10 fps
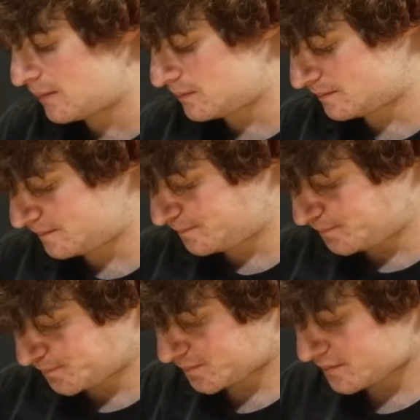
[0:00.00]
Keep
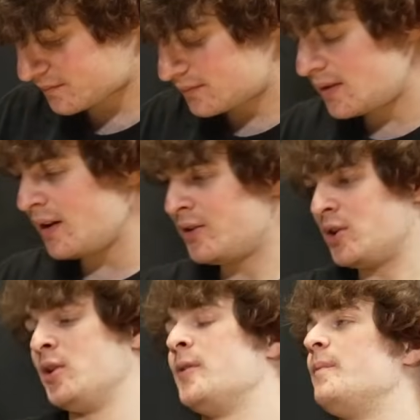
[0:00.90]
going.
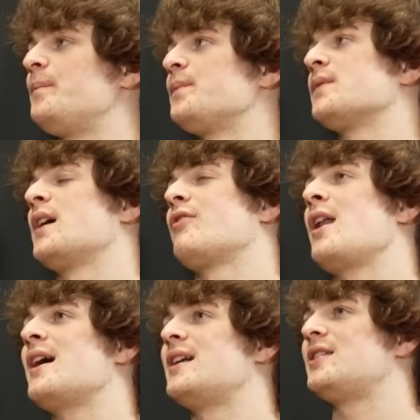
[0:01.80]
Dude, I feel
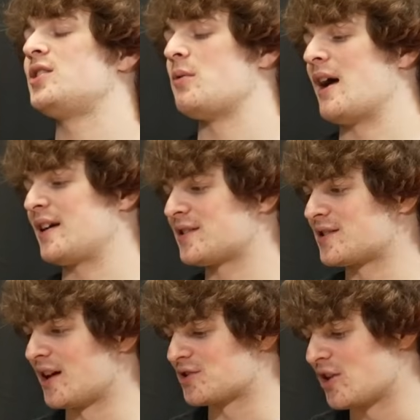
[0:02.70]
like I need to do
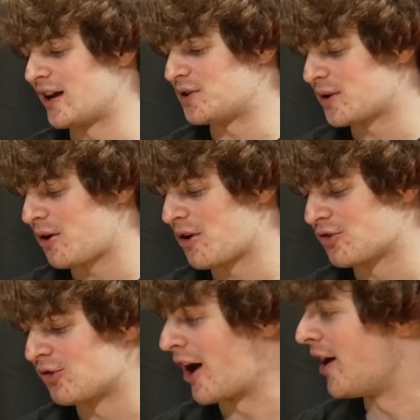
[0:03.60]
exercise. Johnny, do you want to go on a
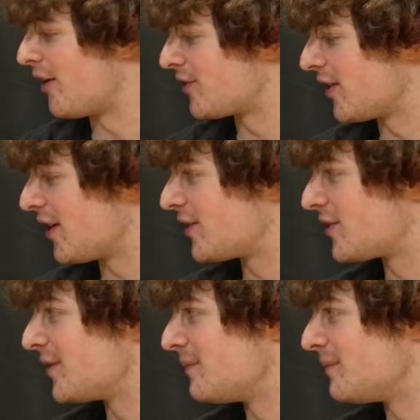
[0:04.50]
run after this?